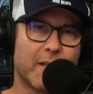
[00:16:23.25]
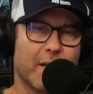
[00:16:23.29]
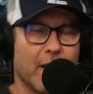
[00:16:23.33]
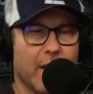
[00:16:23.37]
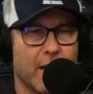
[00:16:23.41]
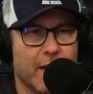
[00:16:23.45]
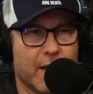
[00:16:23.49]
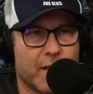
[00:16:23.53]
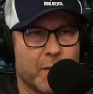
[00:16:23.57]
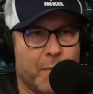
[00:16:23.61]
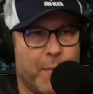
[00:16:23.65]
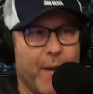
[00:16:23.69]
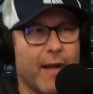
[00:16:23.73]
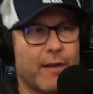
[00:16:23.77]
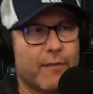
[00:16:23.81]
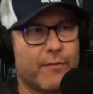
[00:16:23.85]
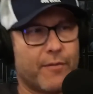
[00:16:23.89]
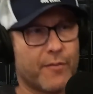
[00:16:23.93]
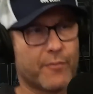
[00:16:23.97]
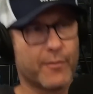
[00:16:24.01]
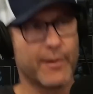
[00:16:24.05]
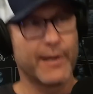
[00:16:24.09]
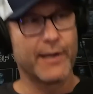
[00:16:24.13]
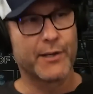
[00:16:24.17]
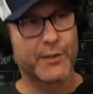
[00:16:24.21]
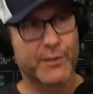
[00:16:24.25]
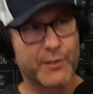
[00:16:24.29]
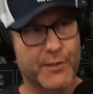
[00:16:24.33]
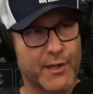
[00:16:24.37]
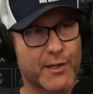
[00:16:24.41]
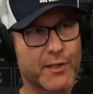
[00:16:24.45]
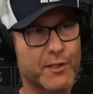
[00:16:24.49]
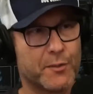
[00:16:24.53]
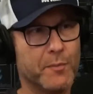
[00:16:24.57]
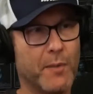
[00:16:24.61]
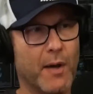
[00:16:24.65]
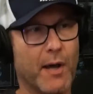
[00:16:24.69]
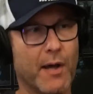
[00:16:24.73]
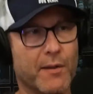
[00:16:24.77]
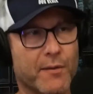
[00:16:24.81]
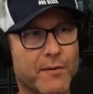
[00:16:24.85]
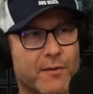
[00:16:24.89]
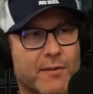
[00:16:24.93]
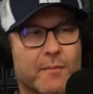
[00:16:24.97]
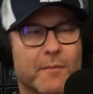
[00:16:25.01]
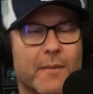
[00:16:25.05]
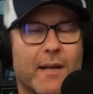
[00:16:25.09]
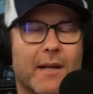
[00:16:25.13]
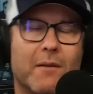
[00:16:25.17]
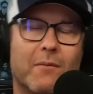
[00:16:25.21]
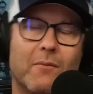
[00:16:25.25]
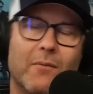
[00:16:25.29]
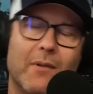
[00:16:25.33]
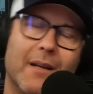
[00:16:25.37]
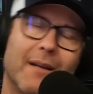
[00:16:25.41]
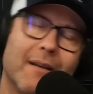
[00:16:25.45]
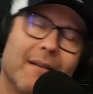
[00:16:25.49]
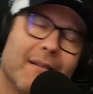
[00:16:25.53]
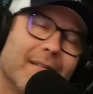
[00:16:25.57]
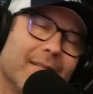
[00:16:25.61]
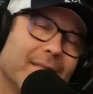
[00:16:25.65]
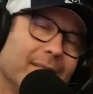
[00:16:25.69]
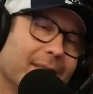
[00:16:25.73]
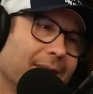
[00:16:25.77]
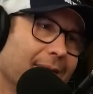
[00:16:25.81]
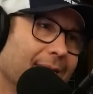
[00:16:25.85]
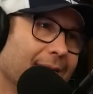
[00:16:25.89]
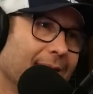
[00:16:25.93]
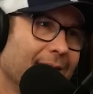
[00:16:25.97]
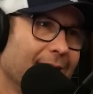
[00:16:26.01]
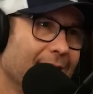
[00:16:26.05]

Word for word: expect 3 to 6 months. I'm like, well,